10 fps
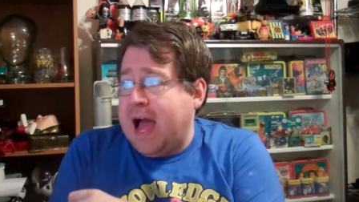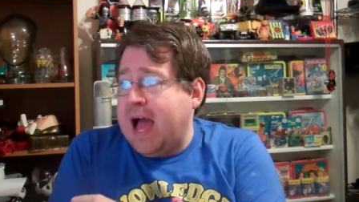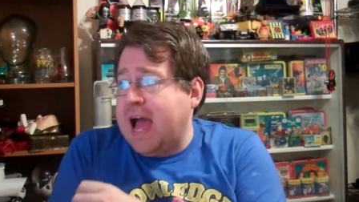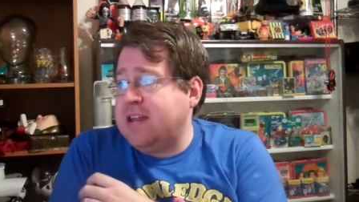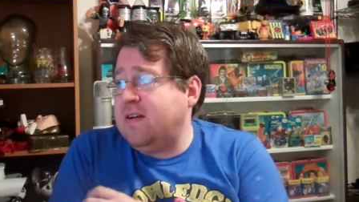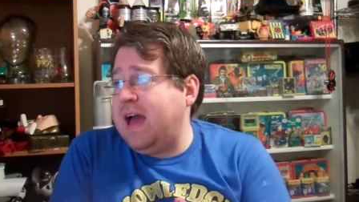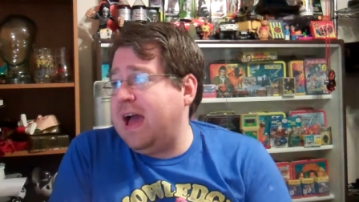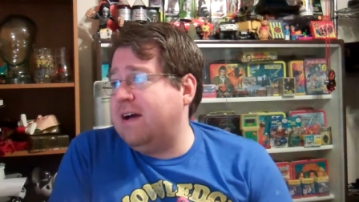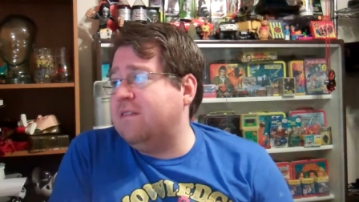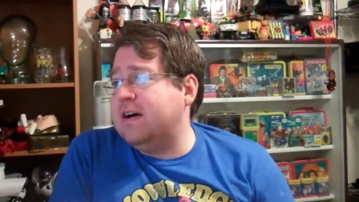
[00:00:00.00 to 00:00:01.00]
I do
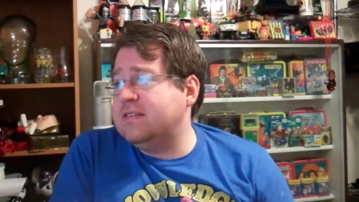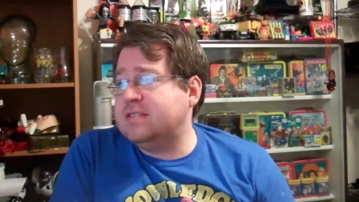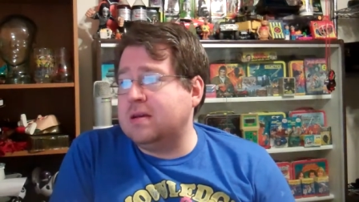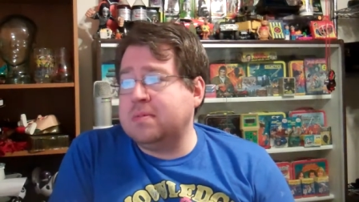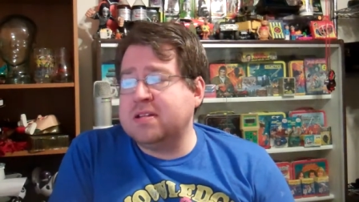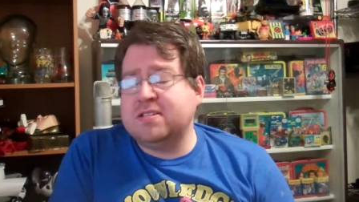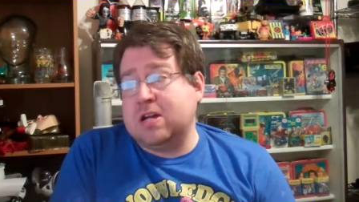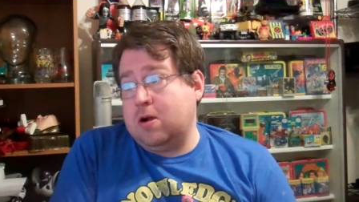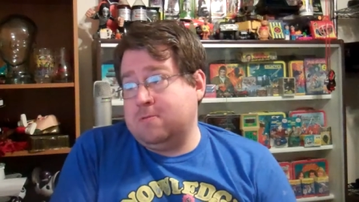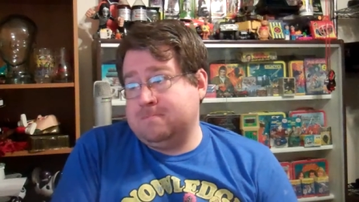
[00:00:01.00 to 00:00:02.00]
have some
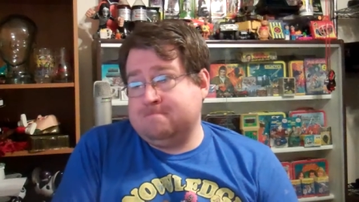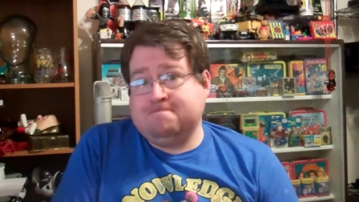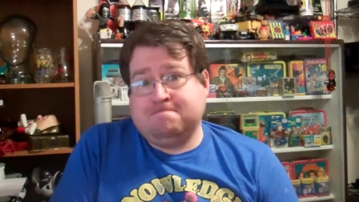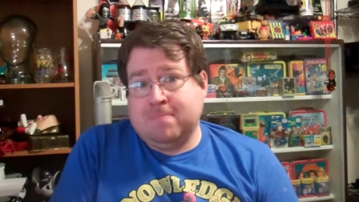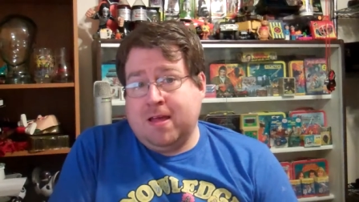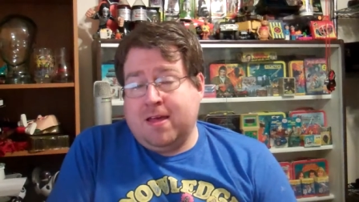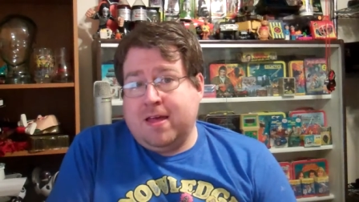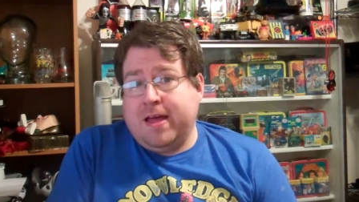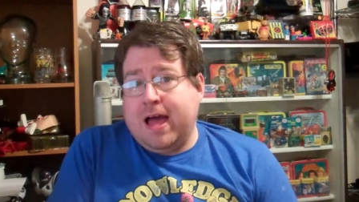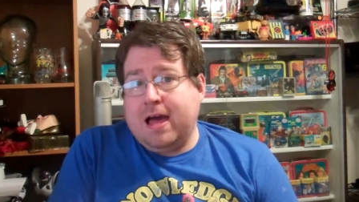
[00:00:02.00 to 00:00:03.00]
concern
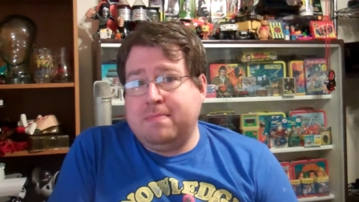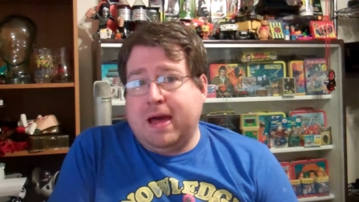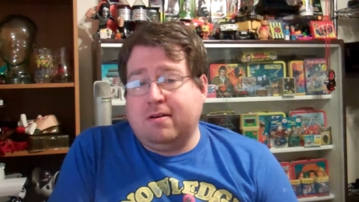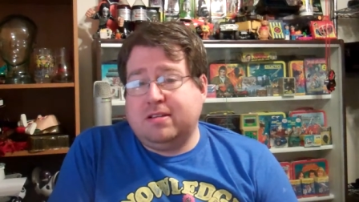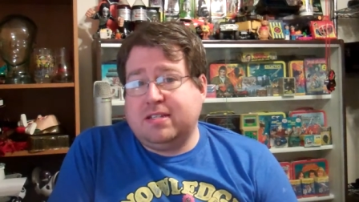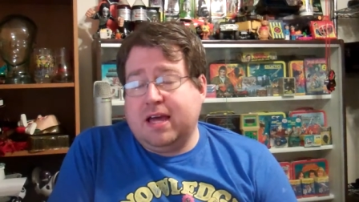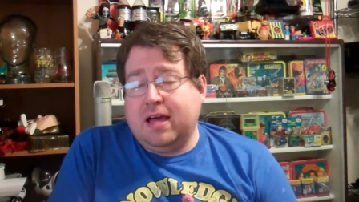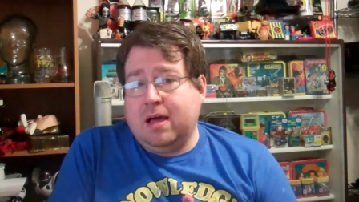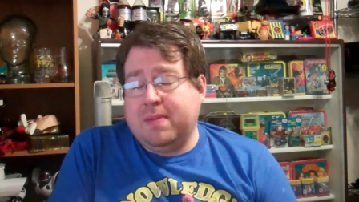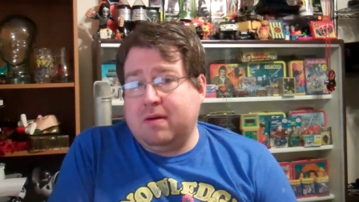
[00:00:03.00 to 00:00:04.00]
about
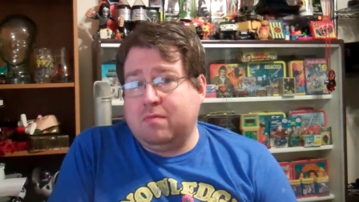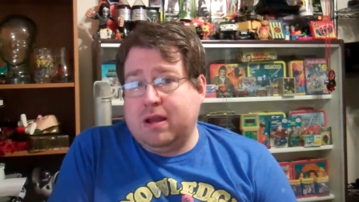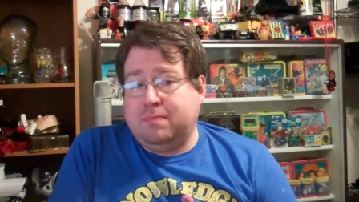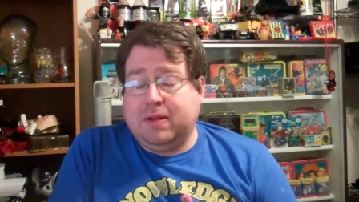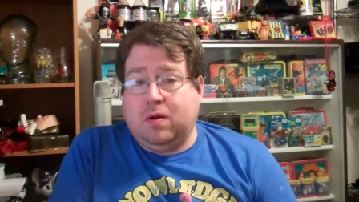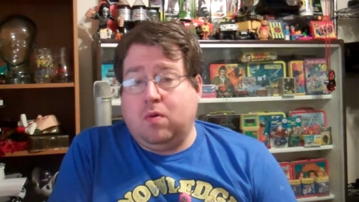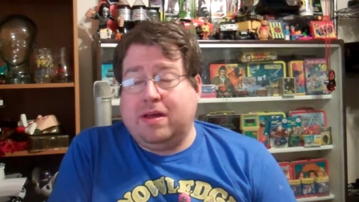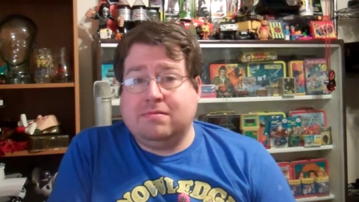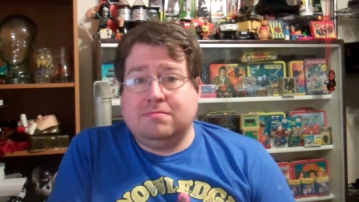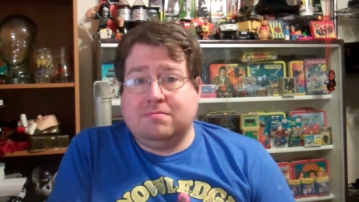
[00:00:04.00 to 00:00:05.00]
uh, about Ready Player
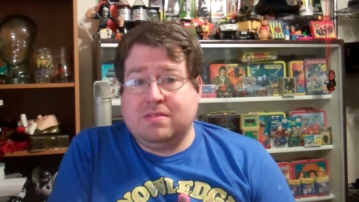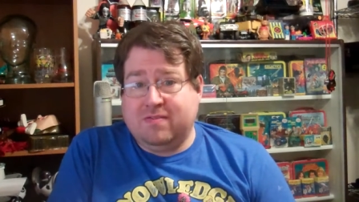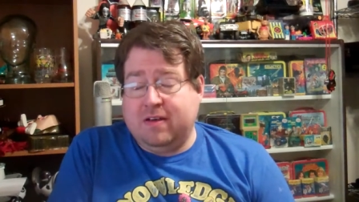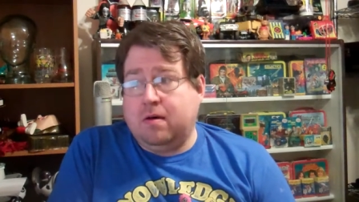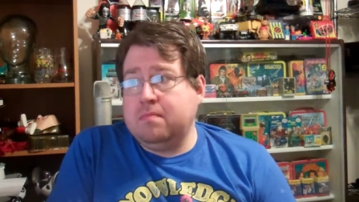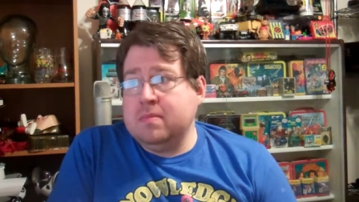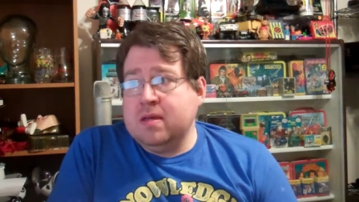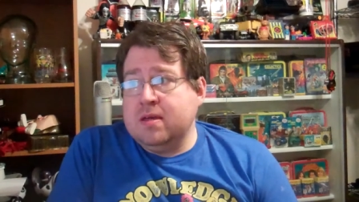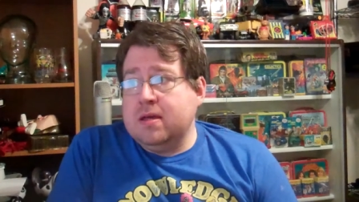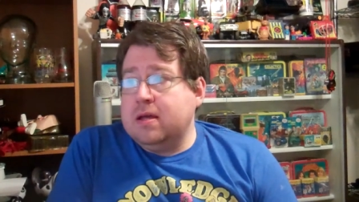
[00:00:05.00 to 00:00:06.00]
One, the film,
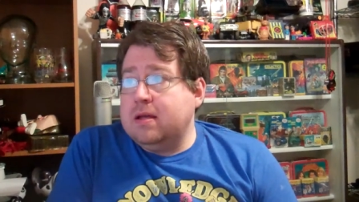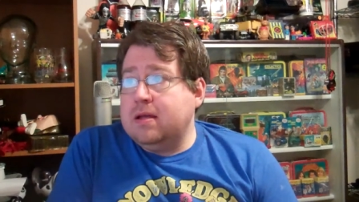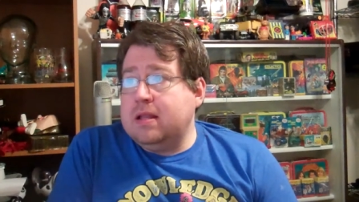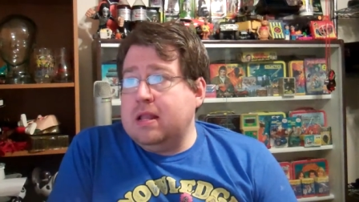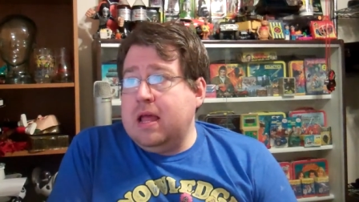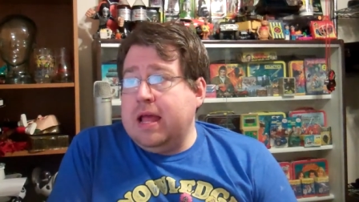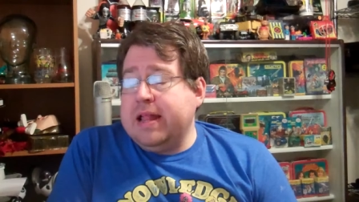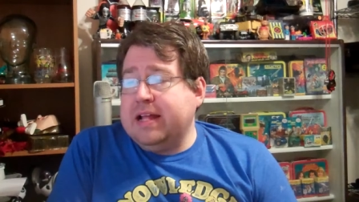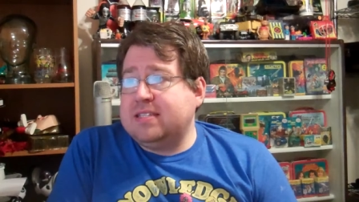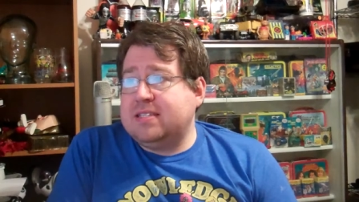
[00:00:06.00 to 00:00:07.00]
and
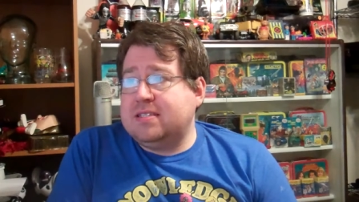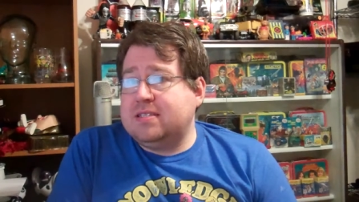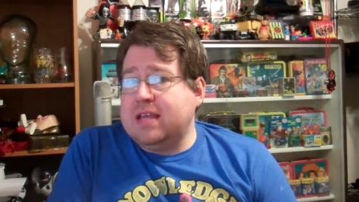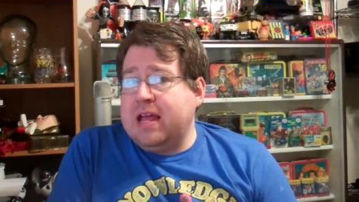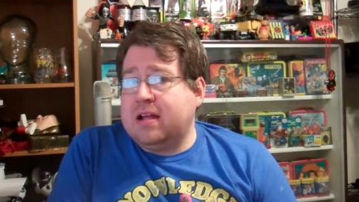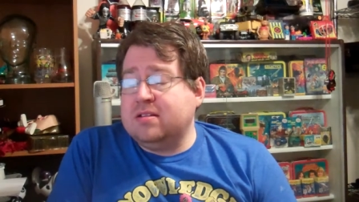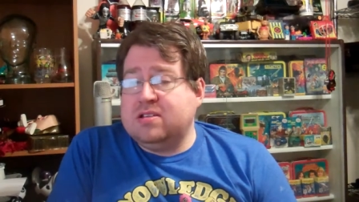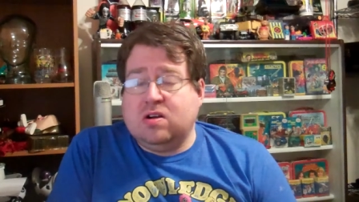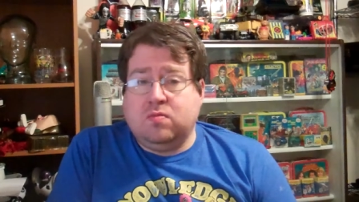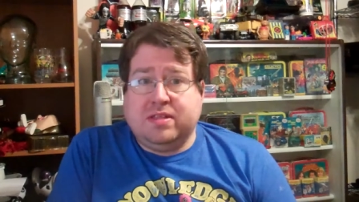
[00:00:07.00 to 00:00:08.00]
that's in
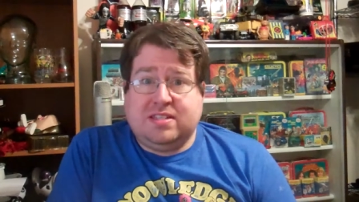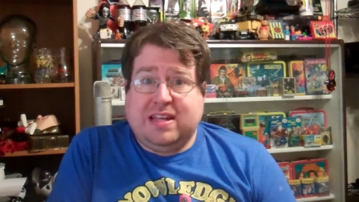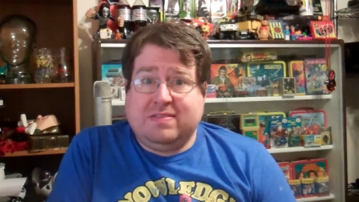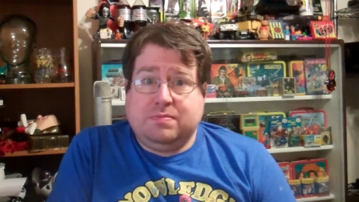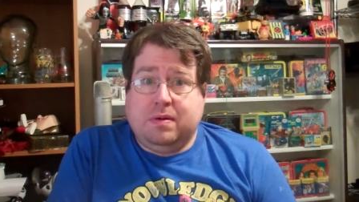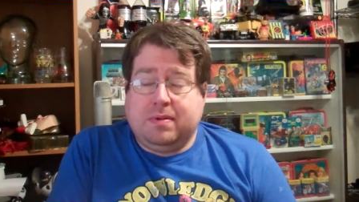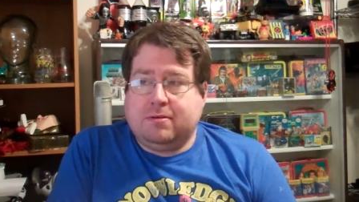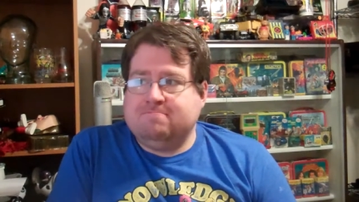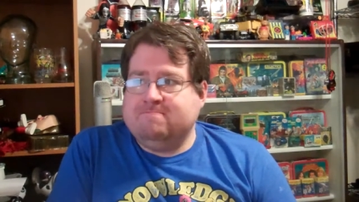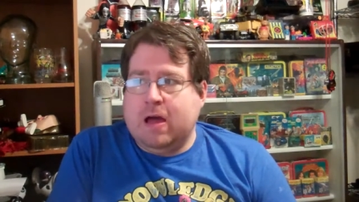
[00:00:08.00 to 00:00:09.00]
concern with Steven Spielberg.
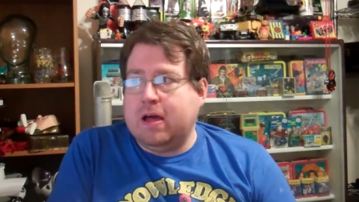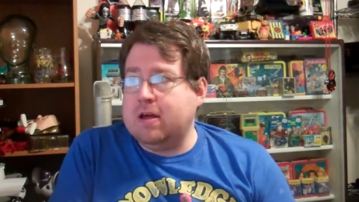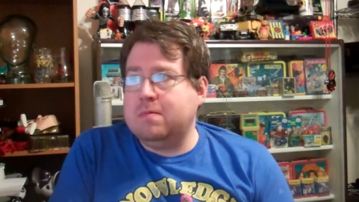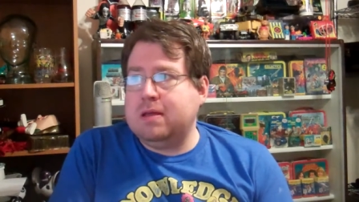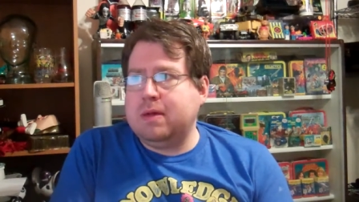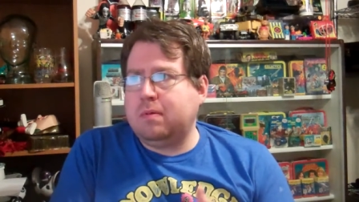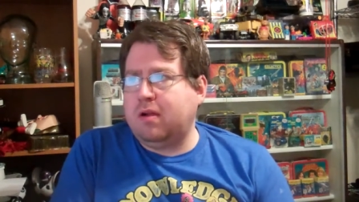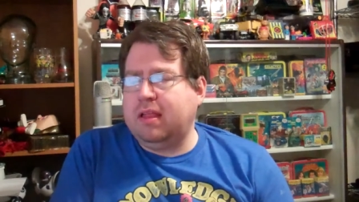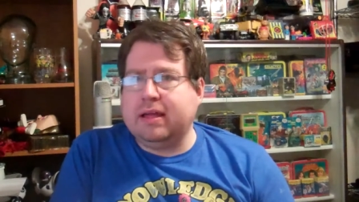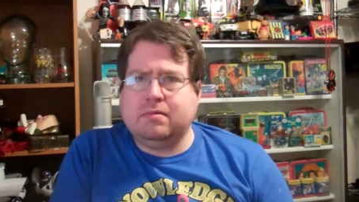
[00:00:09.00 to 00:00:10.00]
Now I know many people
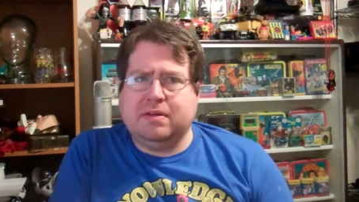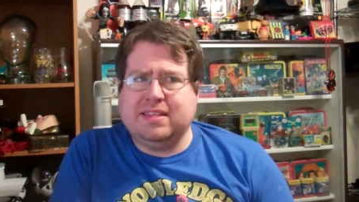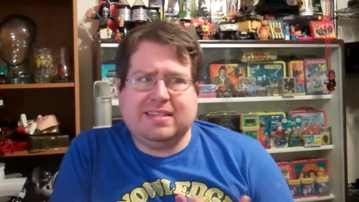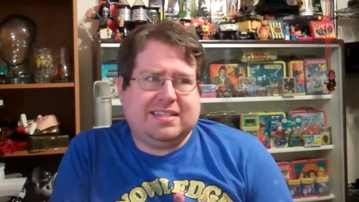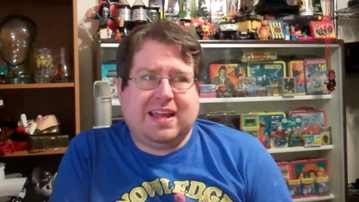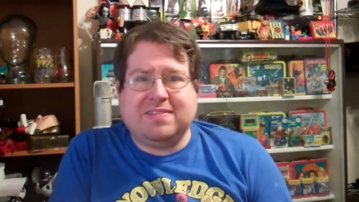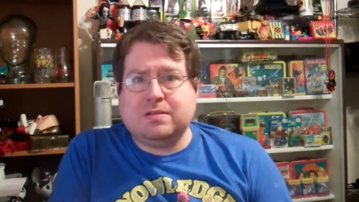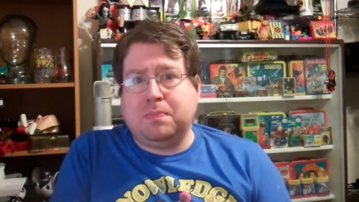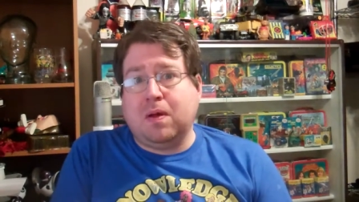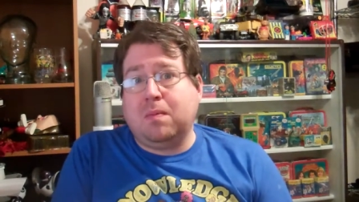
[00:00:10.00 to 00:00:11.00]
are like, "But well, this is Steven
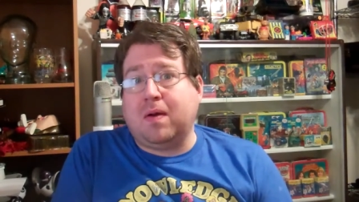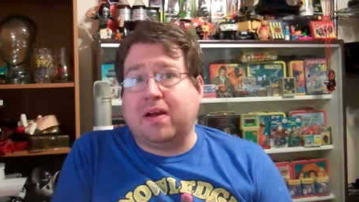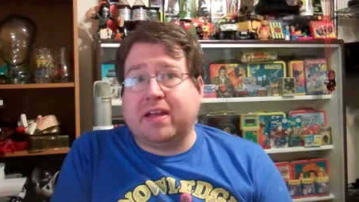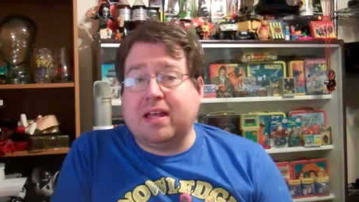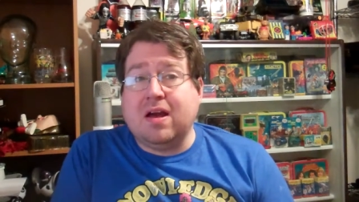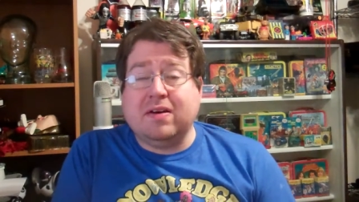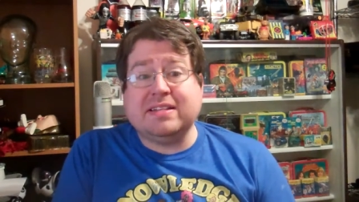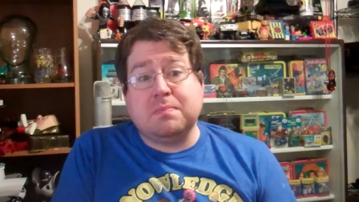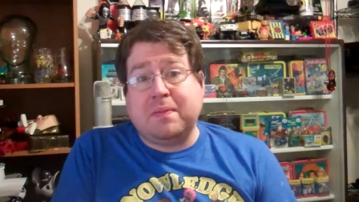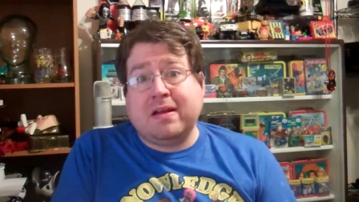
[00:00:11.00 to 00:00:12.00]
Spielberg. You know,
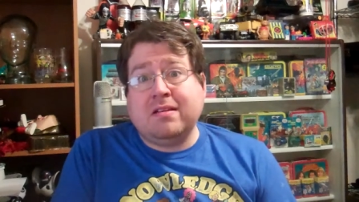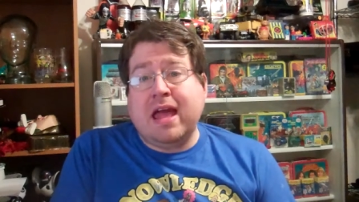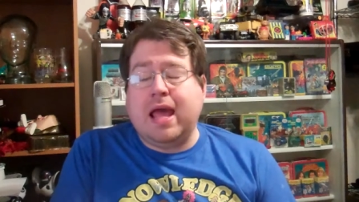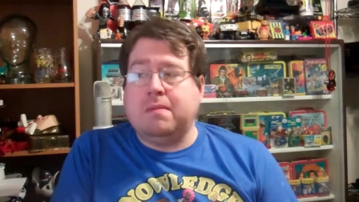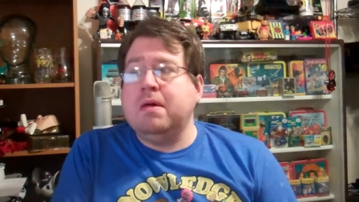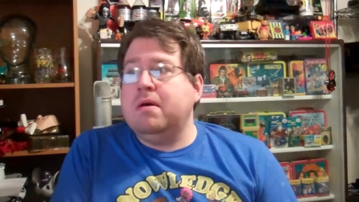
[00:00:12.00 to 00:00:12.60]
he's a big name."